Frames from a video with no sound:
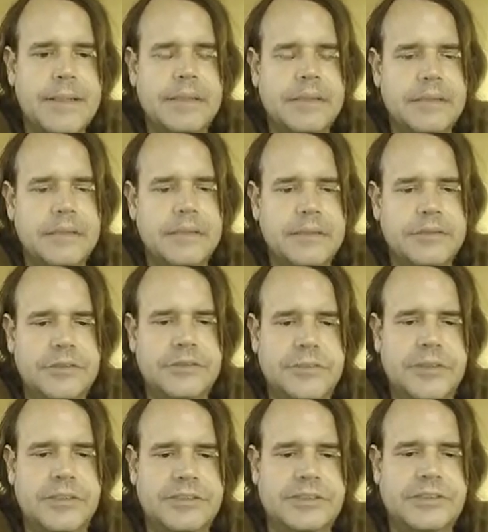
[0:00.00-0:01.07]

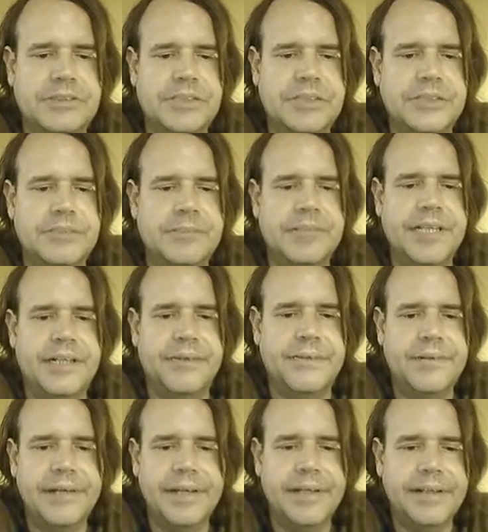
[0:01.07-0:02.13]
It says also
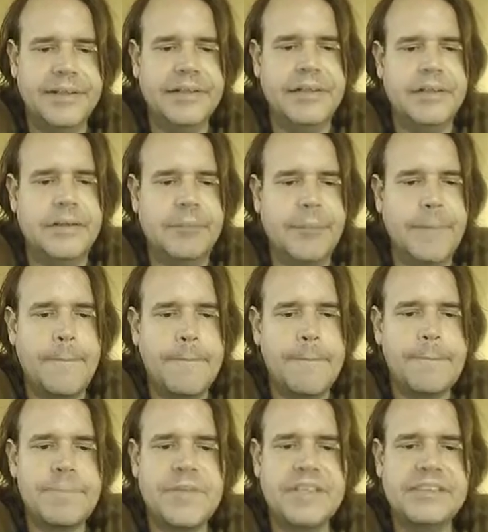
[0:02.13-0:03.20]
to put at least $2
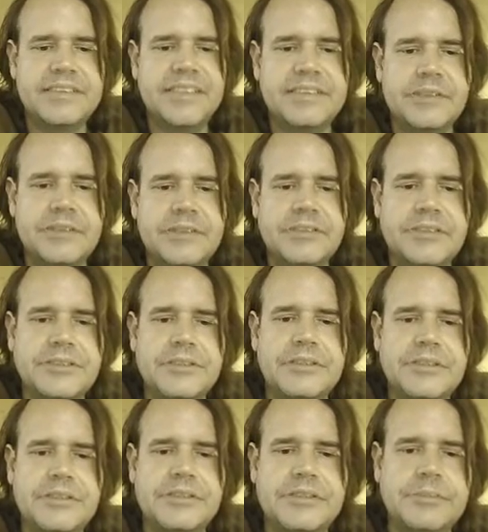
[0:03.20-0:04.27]
million in
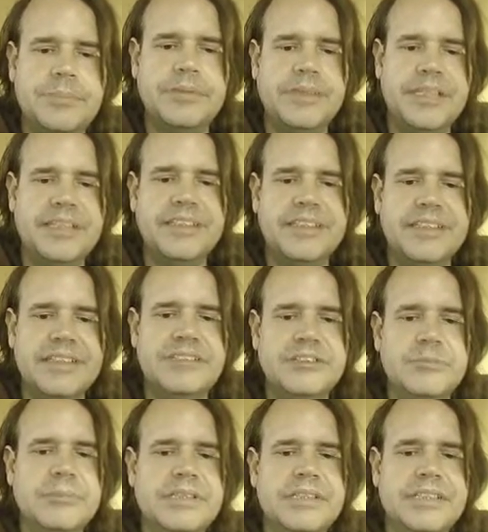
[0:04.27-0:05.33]
opposition of Republican
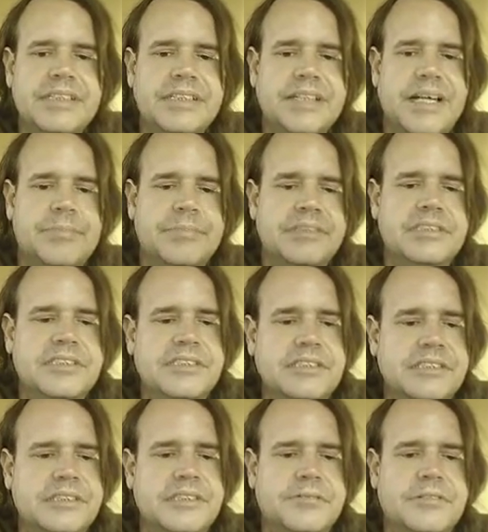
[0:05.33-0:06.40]
candidates in
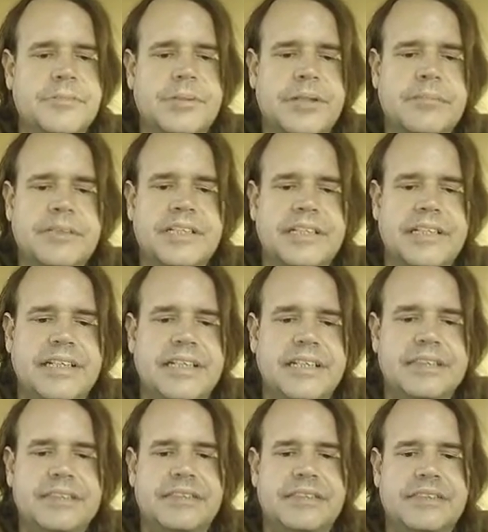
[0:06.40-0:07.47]
Missouri, Nevada,
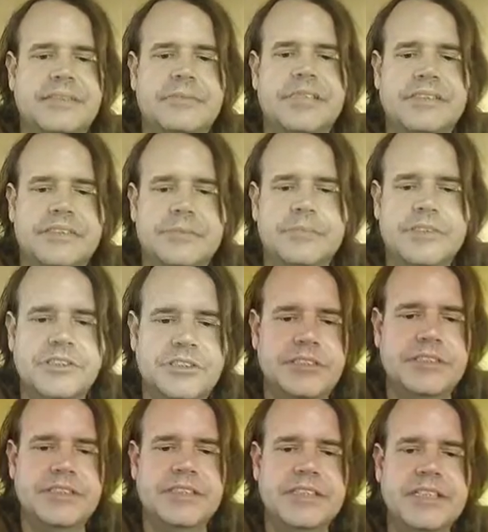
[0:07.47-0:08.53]
Montana,
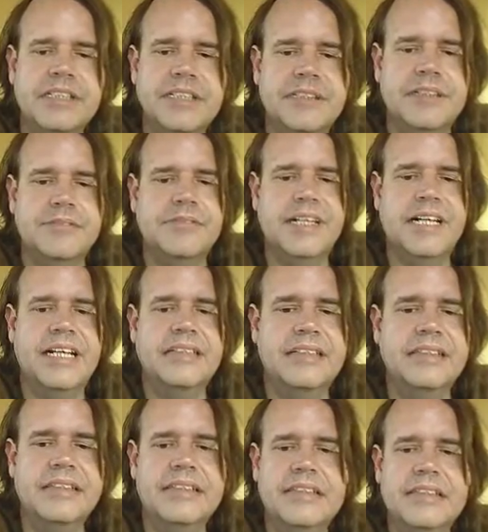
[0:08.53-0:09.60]
Indiana, and
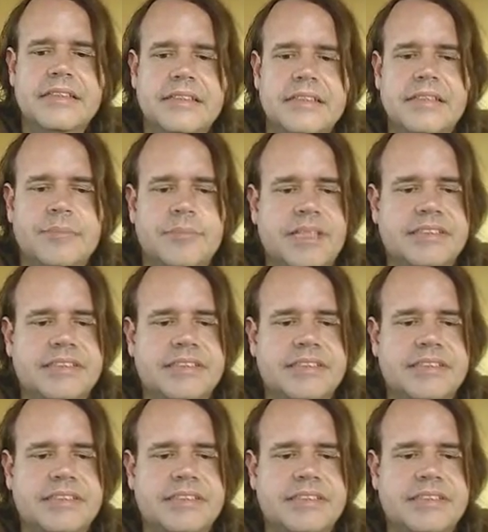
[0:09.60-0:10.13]
Arizona.